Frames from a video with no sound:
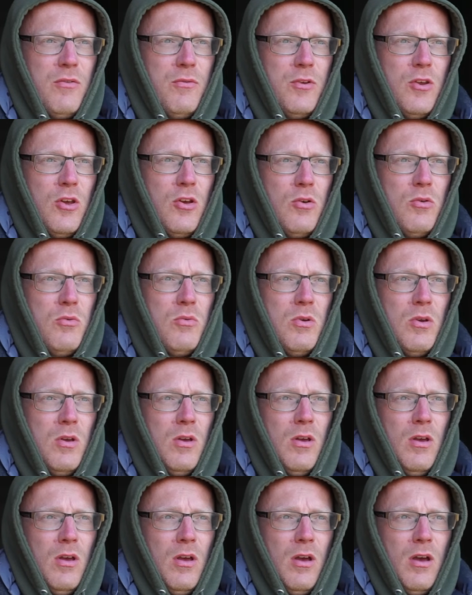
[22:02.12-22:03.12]
a few
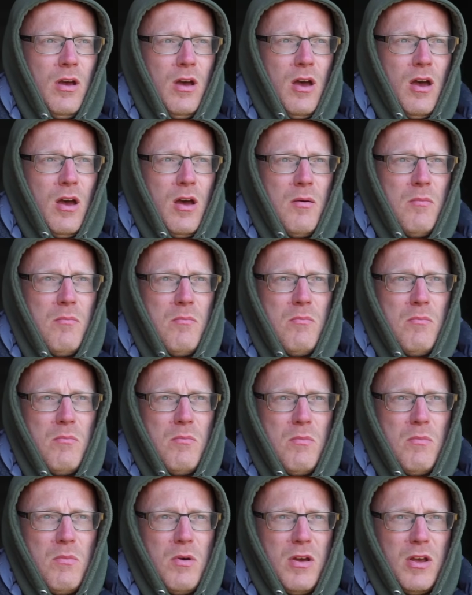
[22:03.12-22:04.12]
going
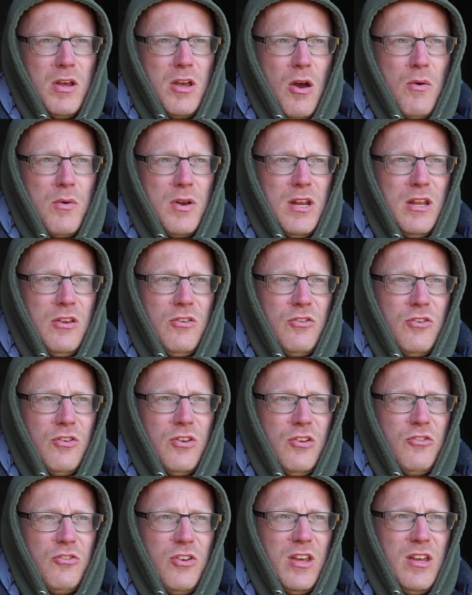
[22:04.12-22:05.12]
into
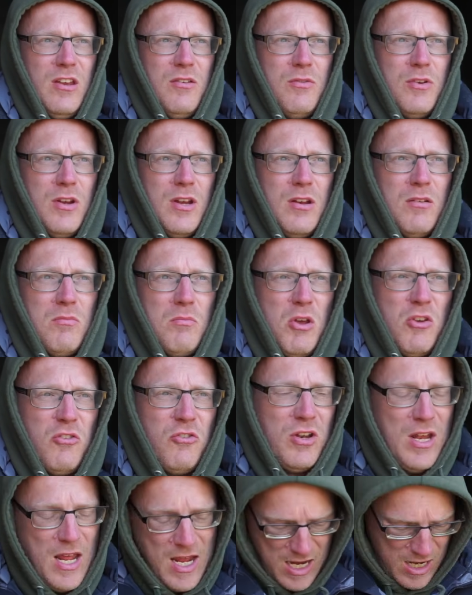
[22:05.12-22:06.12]
this evening.
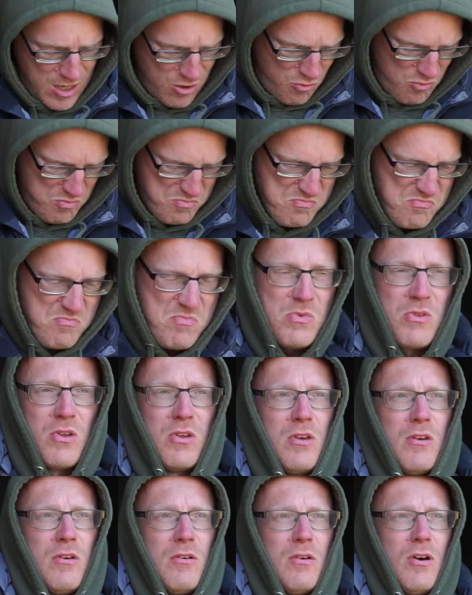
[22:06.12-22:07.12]
It's now
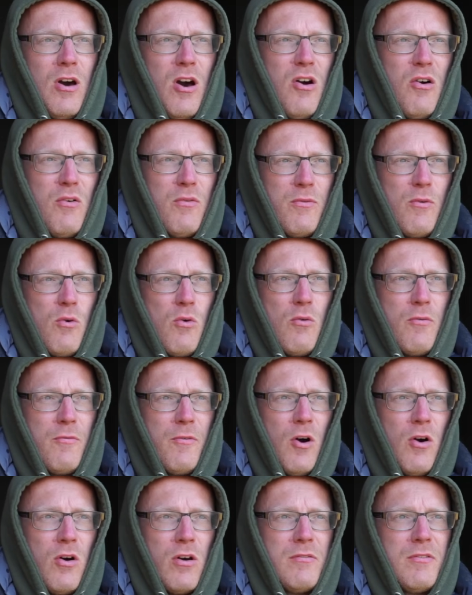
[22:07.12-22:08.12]

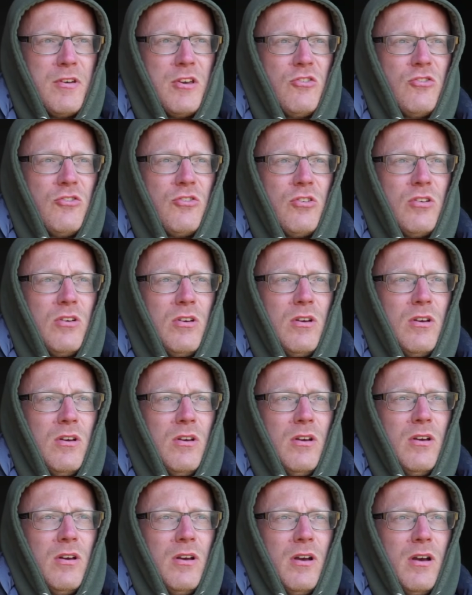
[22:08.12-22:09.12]
4:30,
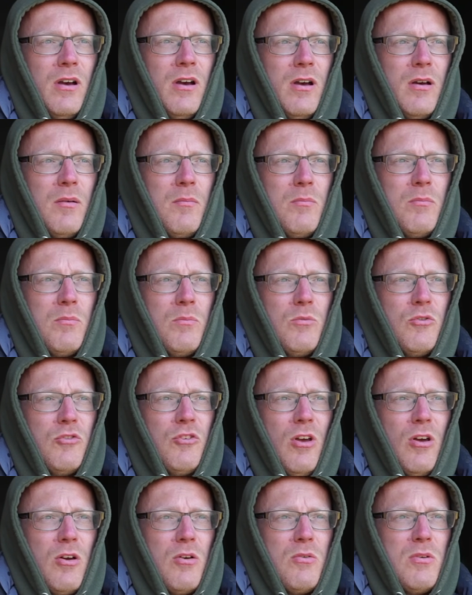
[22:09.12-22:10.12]
5ish,
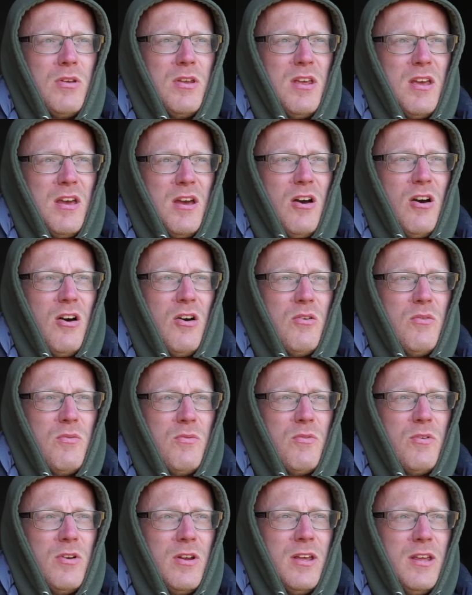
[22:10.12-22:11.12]
so yeah,
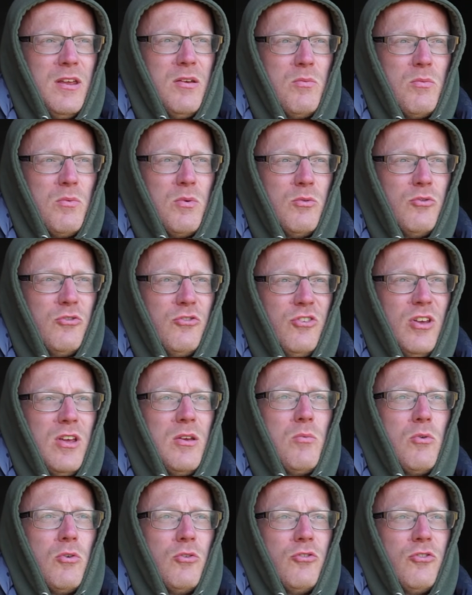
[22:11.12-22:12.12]
hopefully we'll
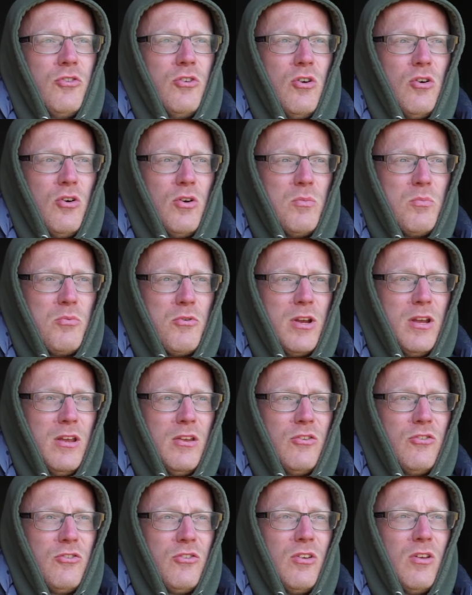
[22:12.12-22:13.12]
see what tonight
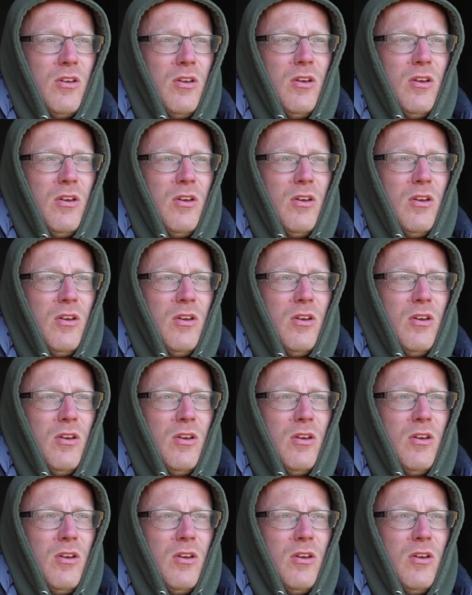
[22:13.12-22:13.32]
brings.